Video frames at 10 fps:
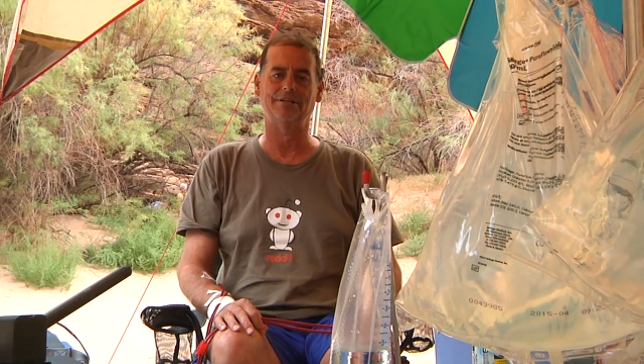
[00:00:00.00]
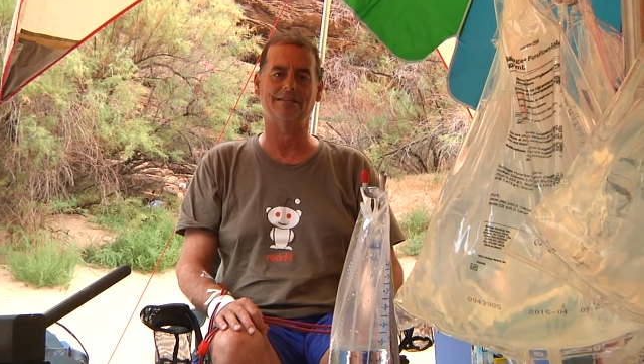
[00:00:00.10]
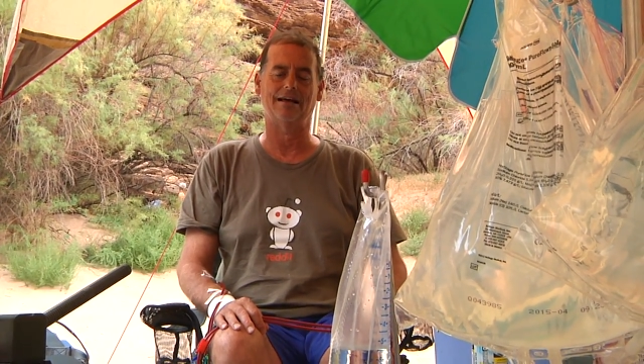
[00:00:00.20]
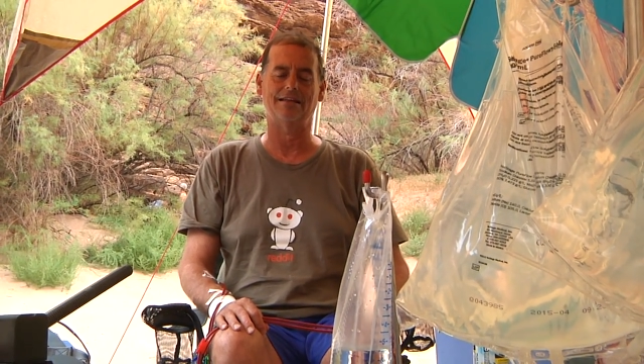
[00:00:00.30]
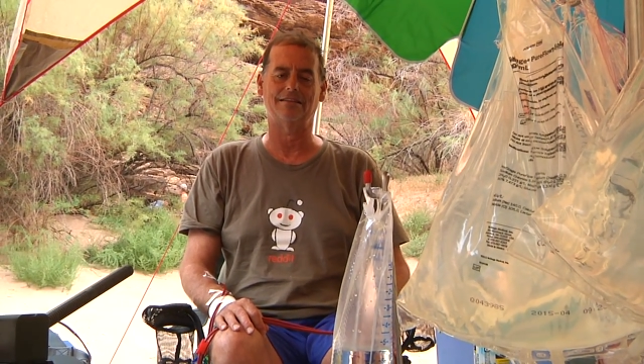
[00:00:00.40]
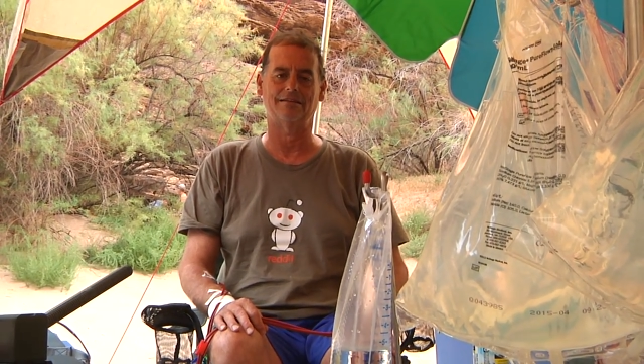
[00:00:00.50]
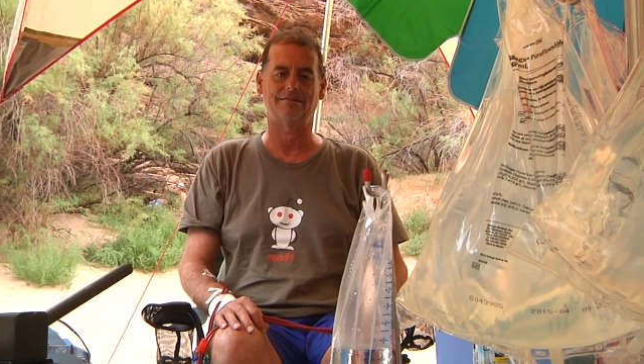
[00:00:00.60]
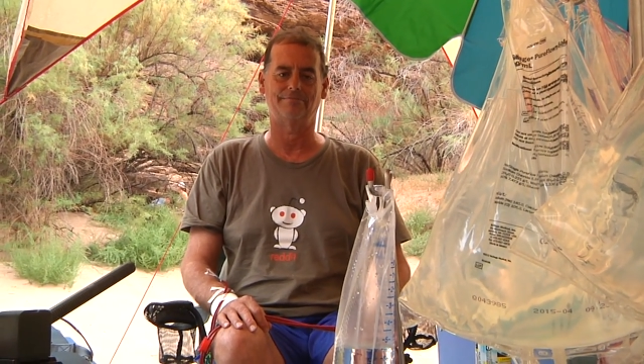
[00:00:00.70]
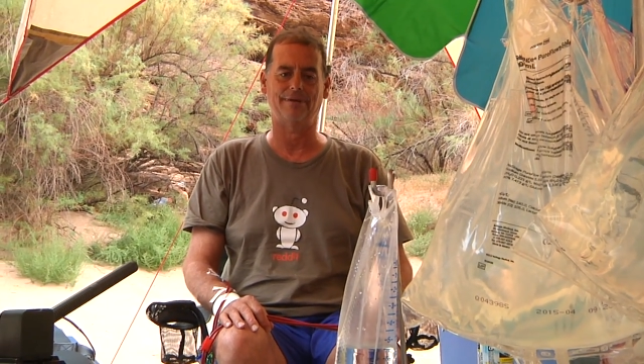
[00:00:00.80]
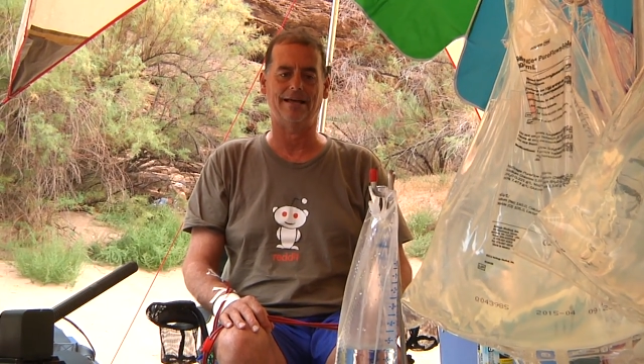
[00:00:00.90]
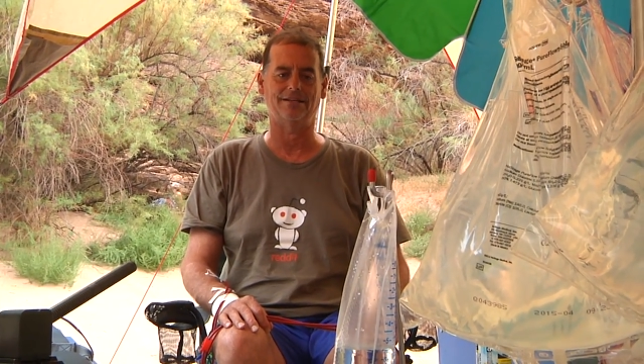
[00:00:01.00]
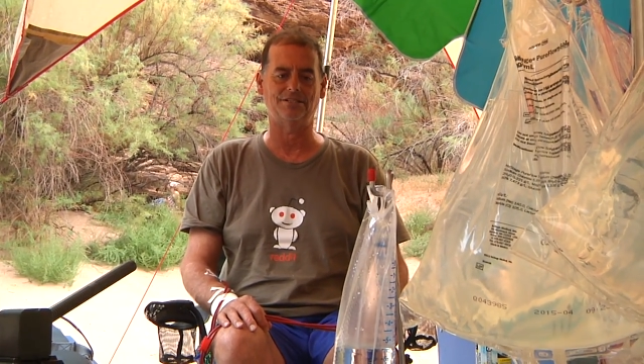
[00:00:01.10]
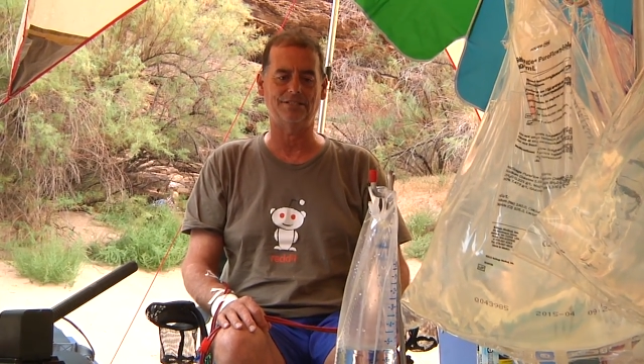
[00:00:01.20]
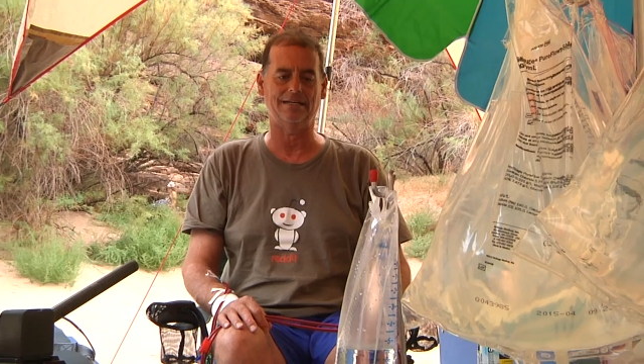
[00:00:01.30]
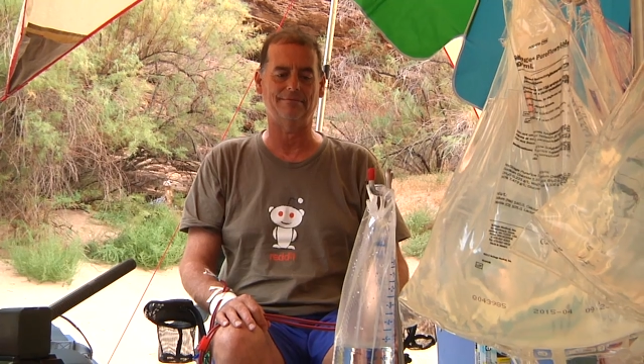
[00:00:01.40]
We thought the
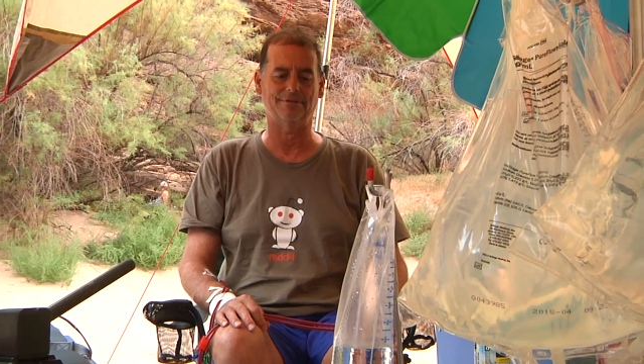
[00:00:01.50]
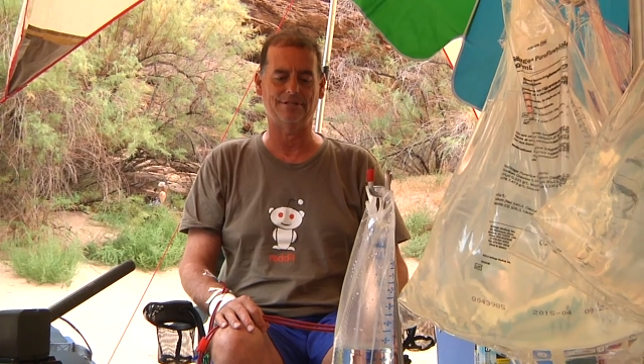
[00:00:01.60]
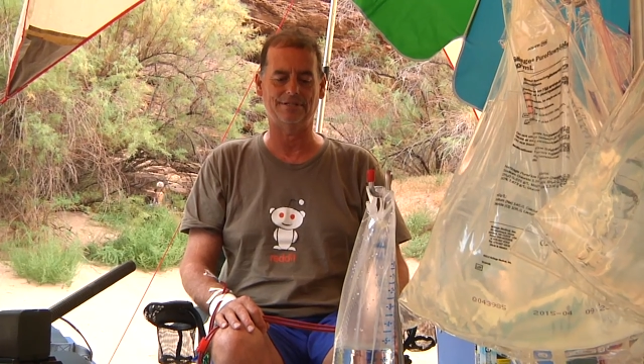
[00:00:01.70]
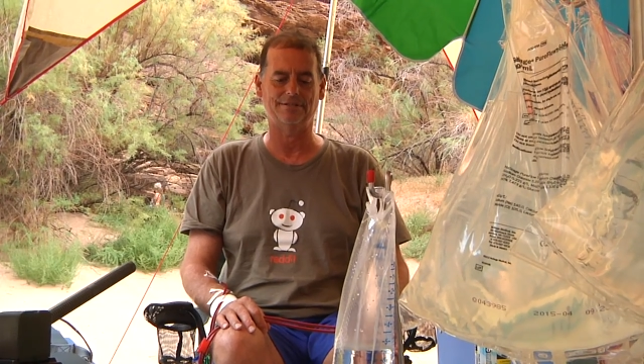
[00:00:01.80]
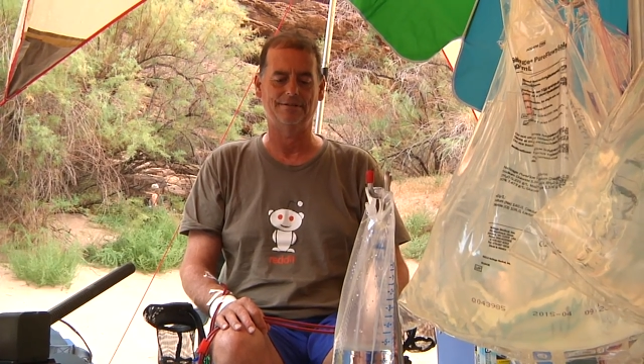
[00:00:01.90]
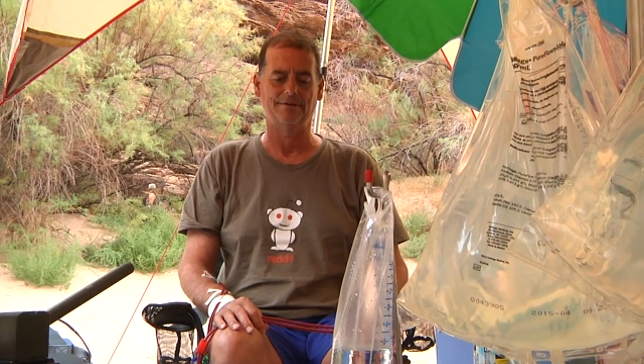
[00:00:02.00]
balance chambers.